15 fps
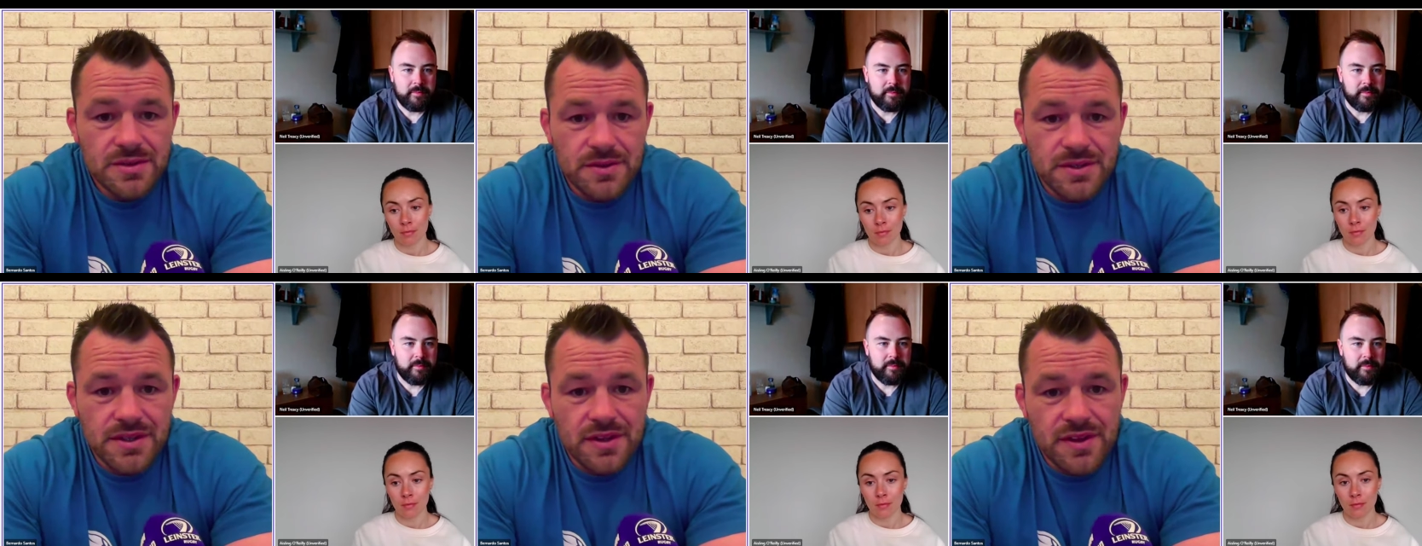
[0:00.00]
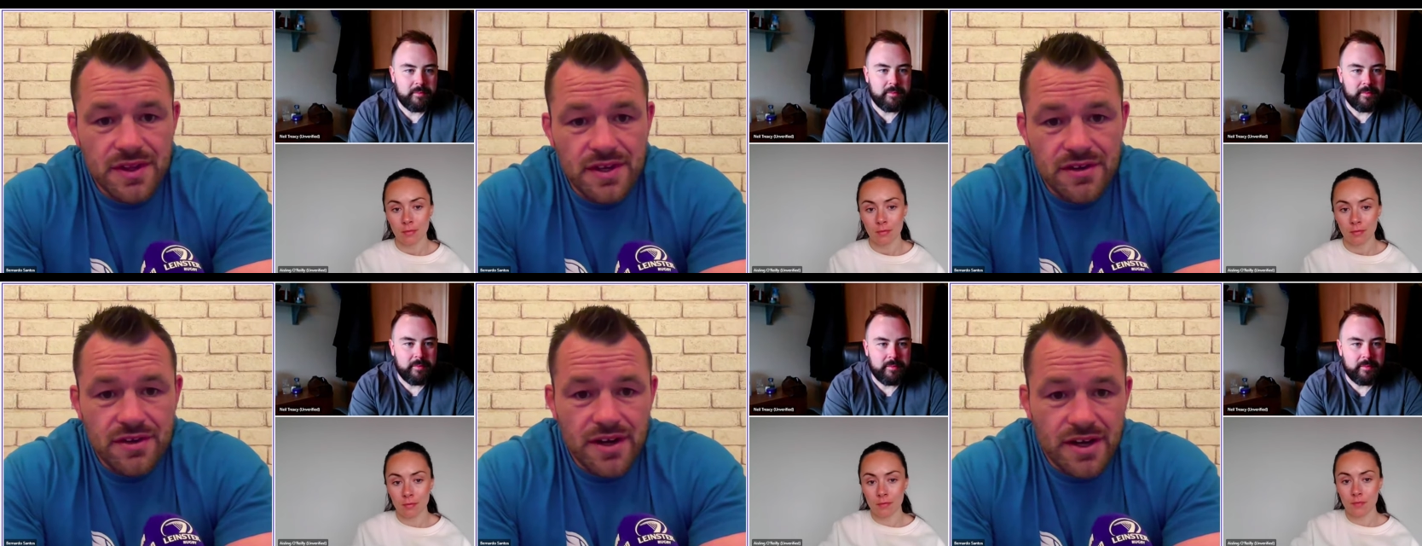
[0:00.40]
Speaker 1: with the
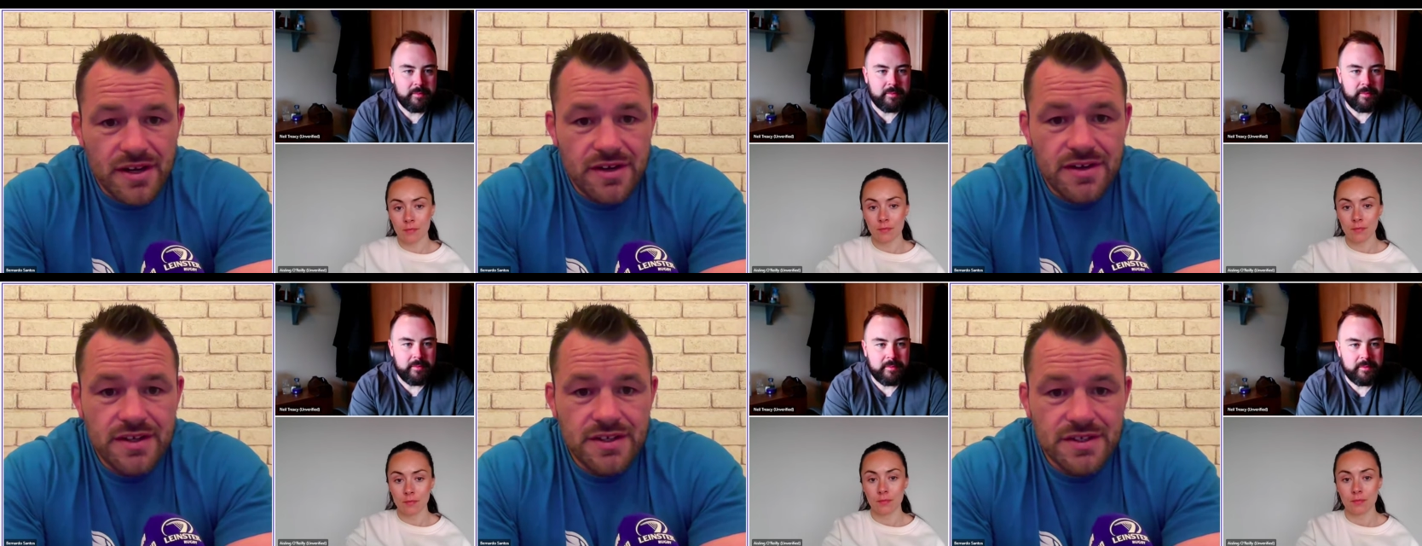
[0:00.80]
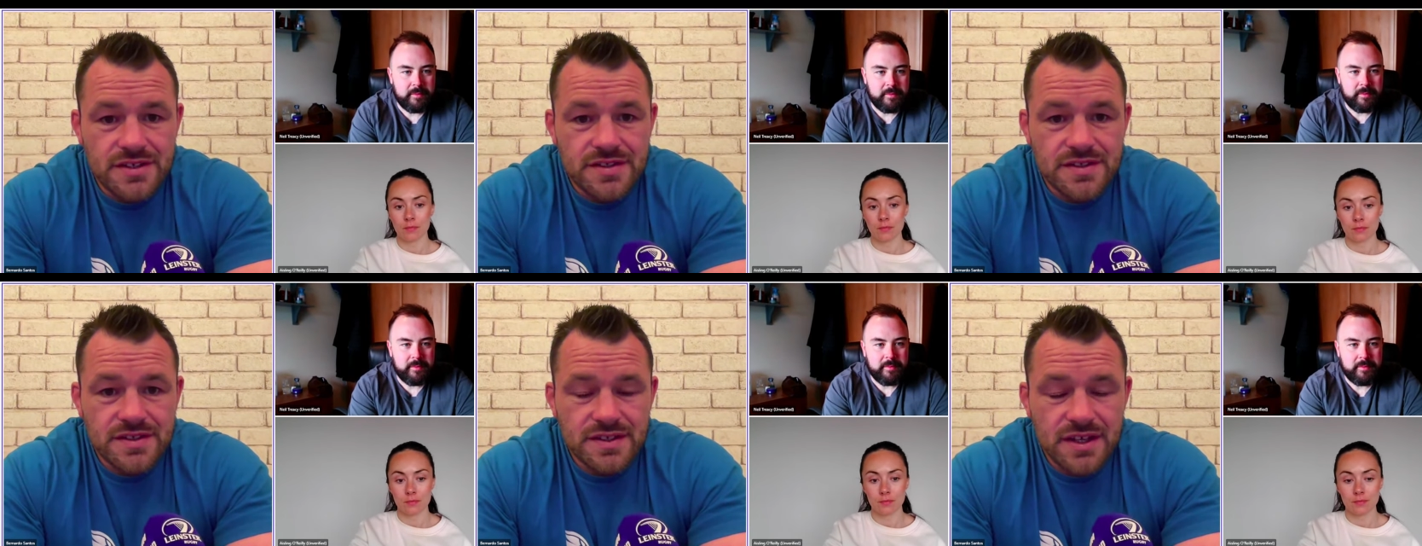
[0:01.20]
thinner air and
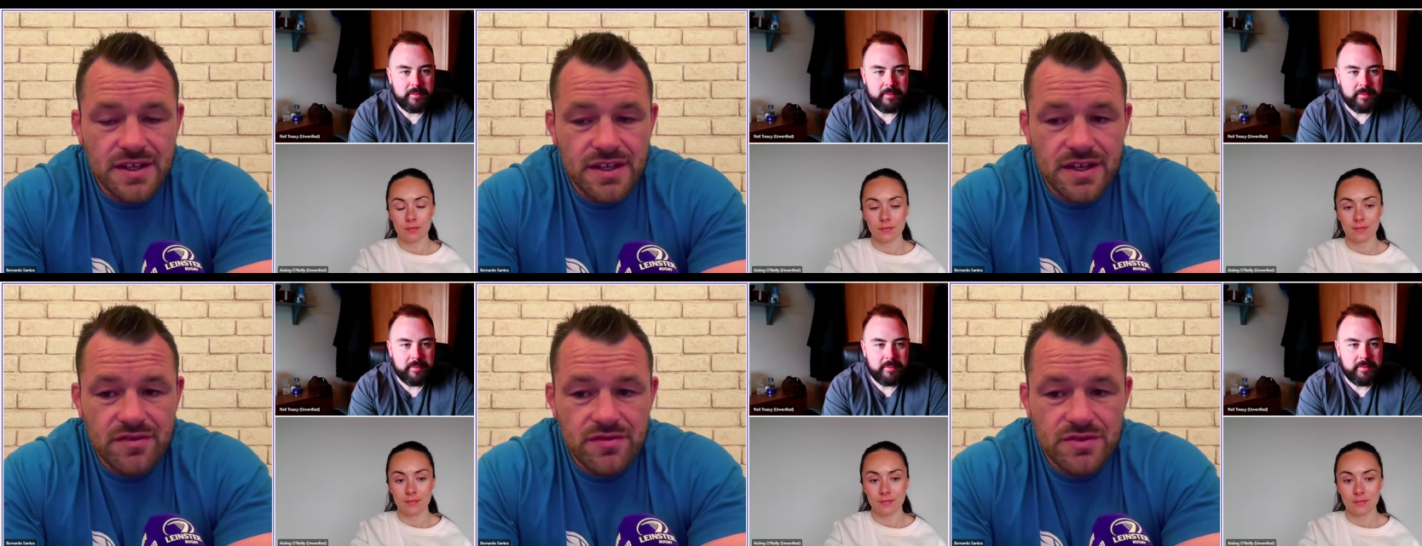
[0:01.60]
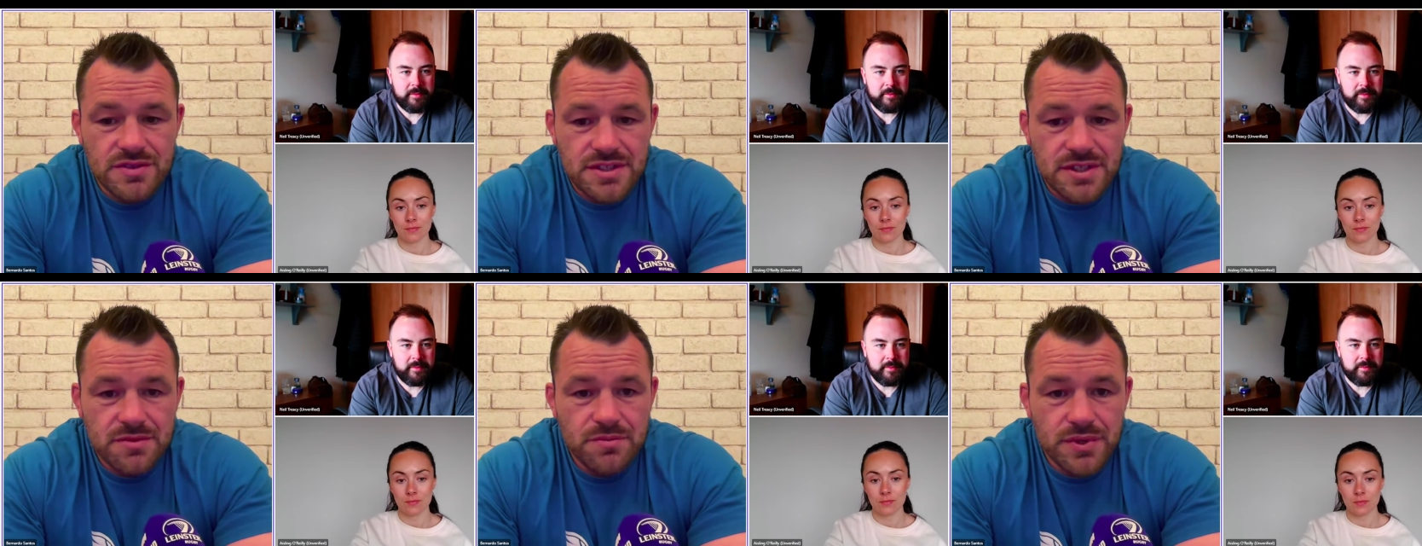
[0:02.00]
and everyone
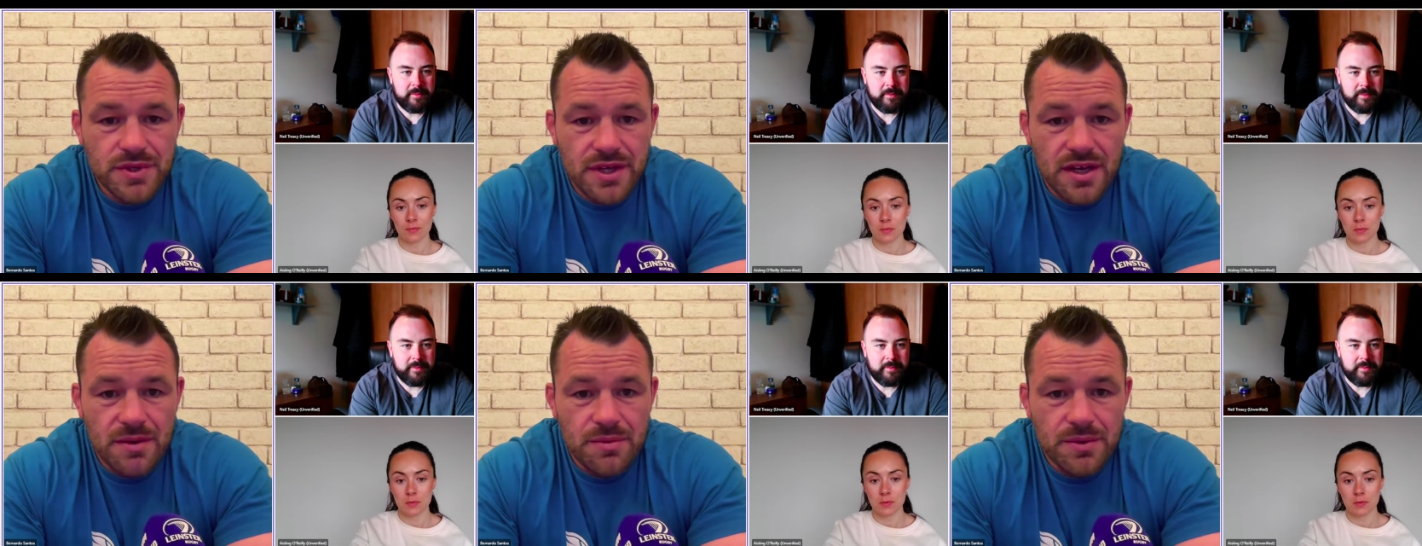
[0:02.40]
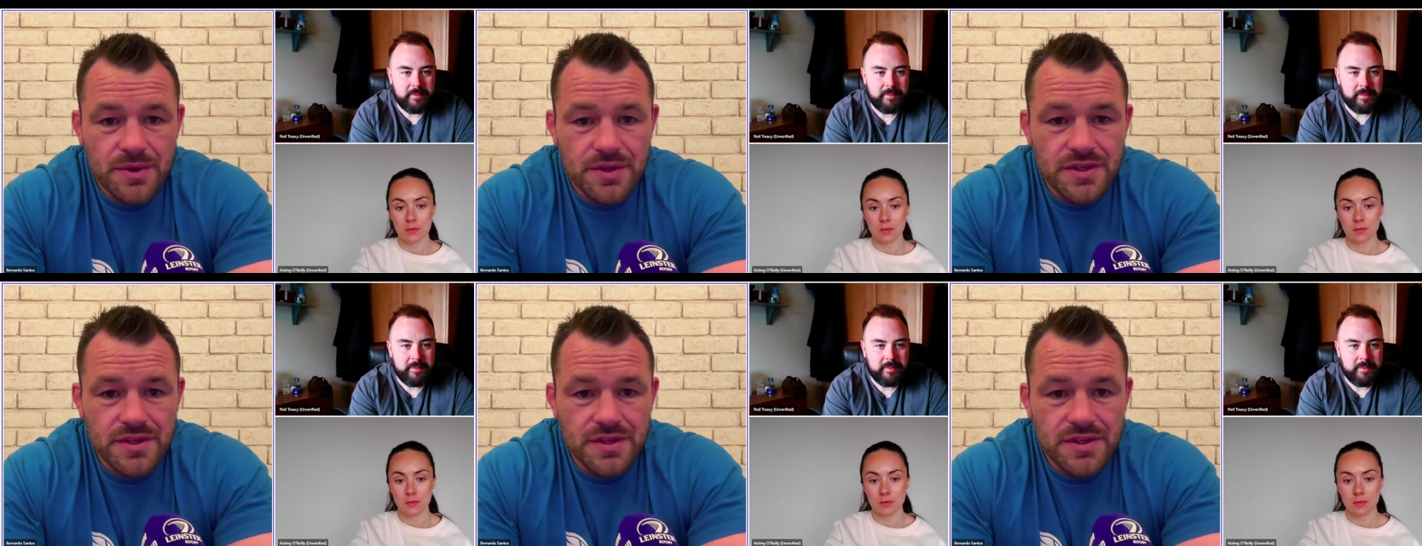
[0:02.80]
seemed pretty happy with